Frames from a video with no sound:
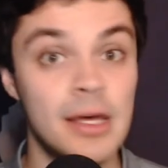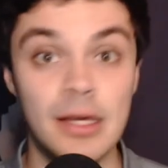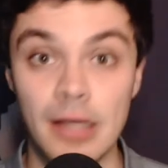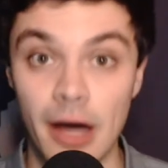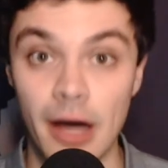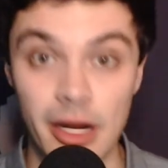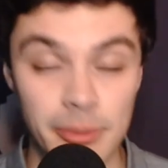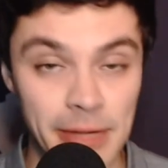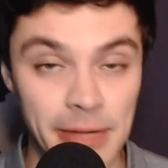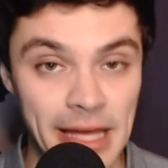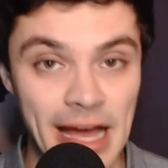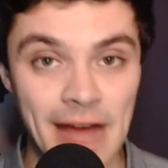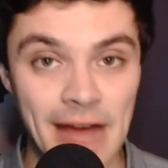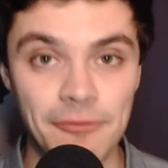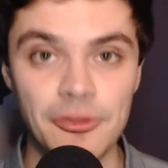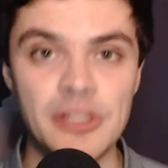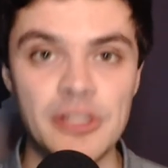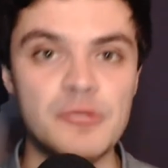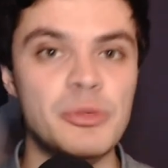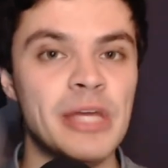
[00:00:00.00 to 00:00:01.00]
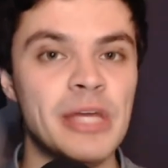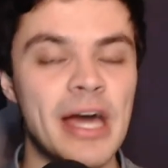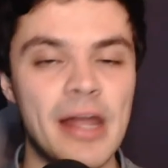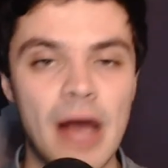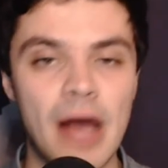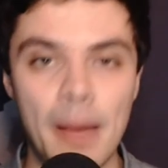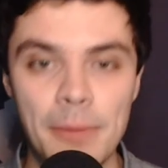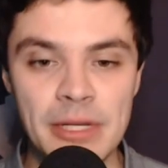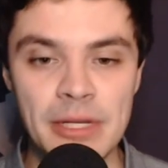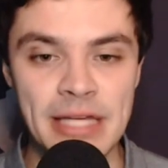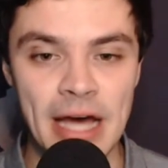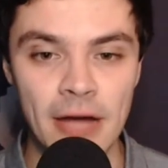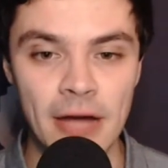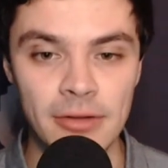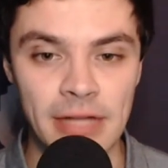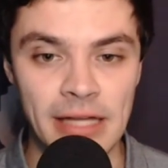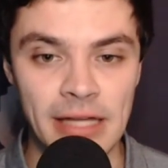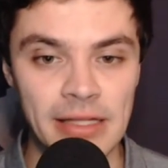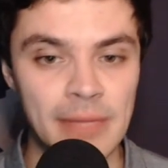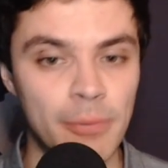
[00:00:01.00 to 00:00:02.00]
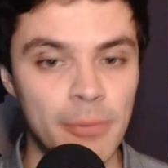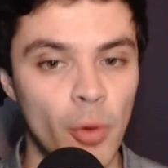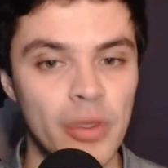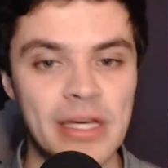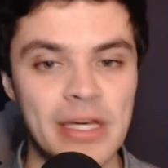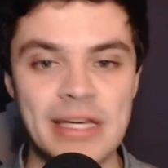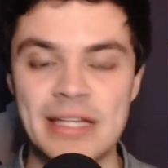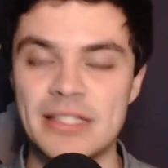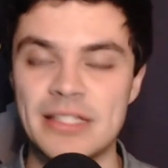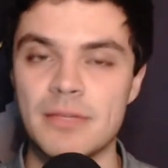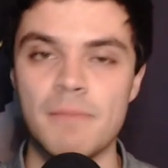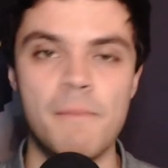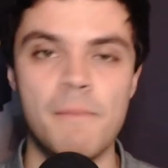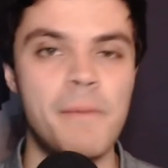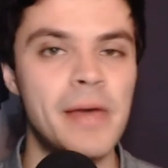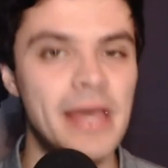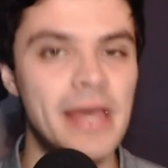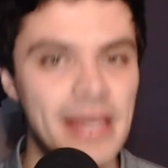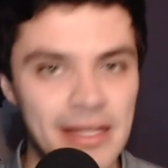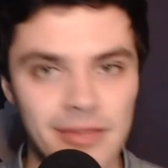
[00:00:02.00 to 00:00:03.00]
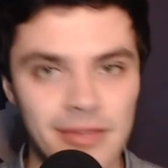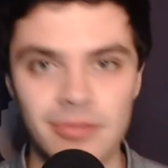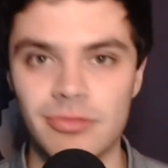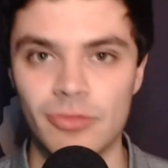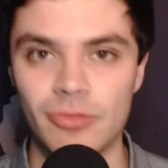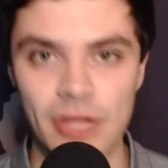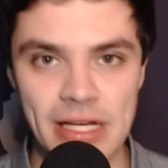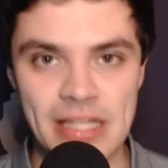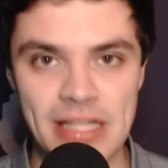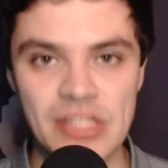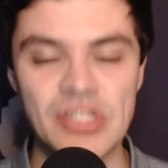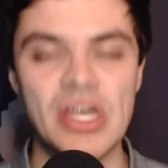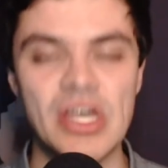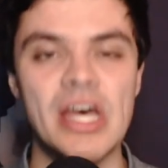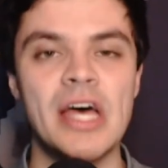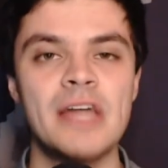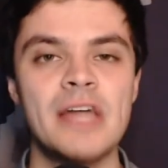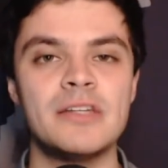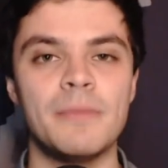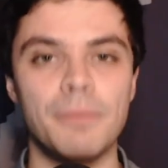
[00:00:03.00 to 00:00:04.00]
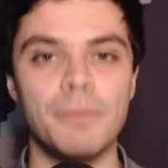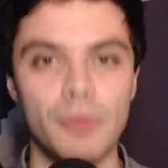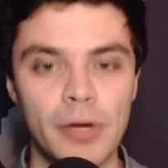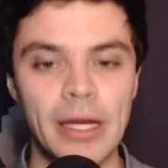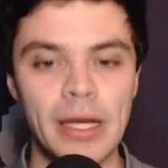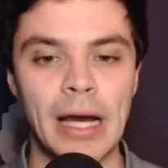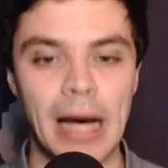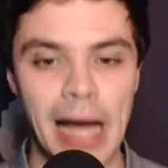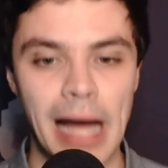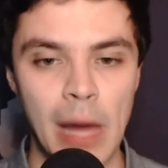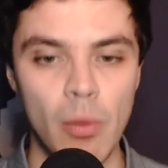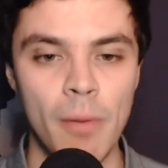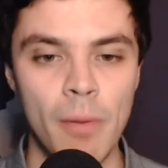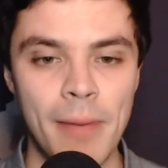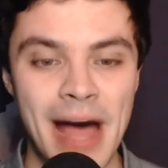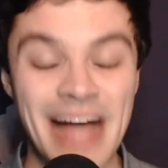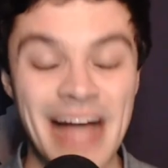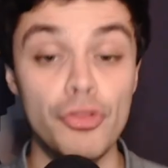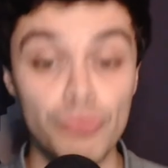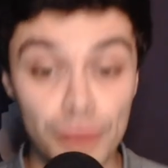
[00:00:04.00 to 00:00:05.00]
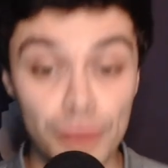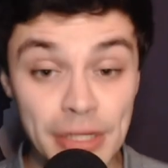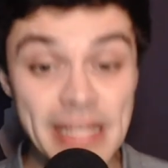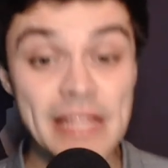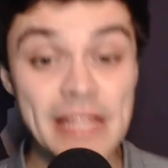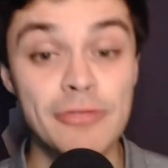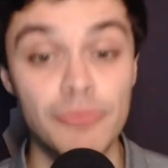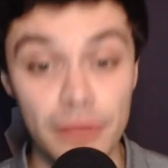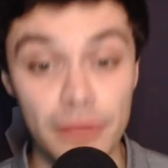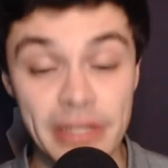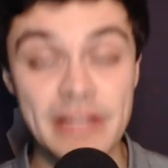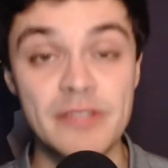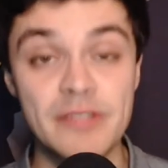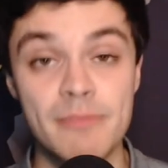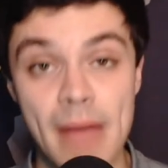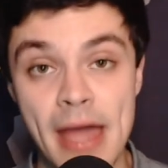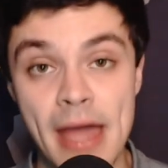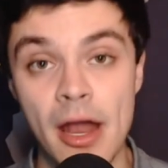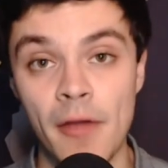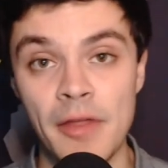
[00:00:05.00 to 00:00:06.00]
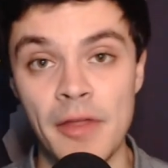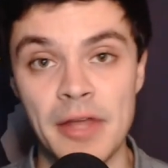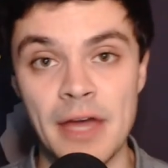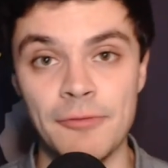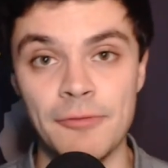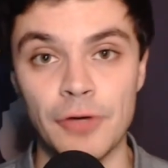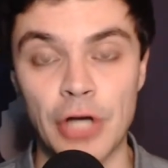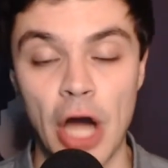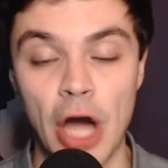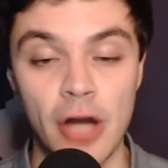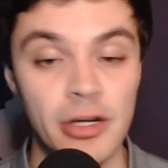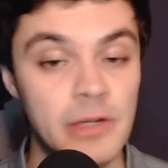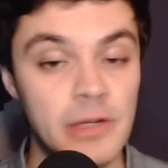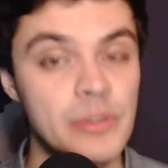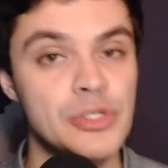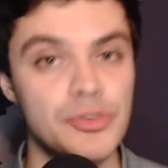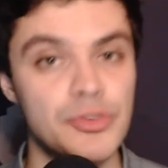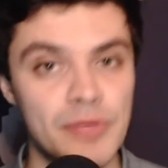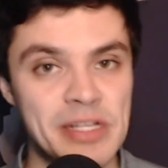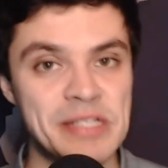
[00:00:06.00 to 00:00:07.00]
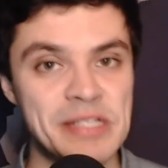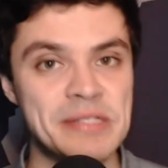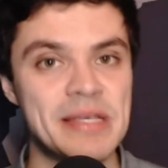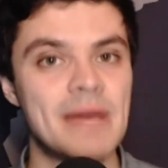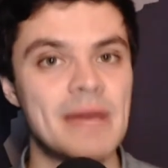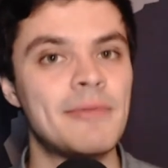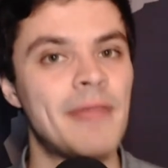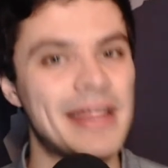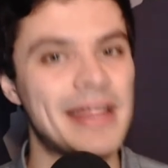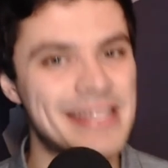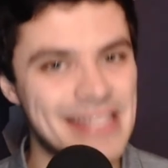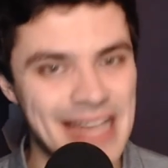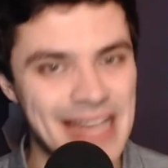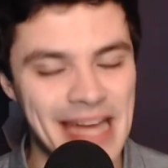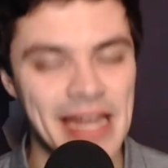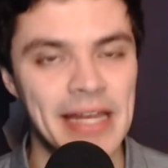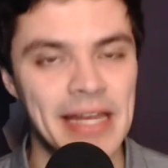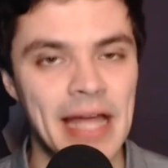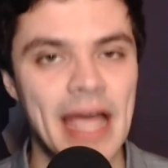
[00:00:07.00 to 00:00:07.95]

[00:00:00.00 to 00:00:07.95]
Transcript: Connor McCaffrey has been kind of up and down lately. Boy, he hit some big threes to bring Iowa back. 3 threes made on the day for Connor. He was 3 of 7. That's the kind of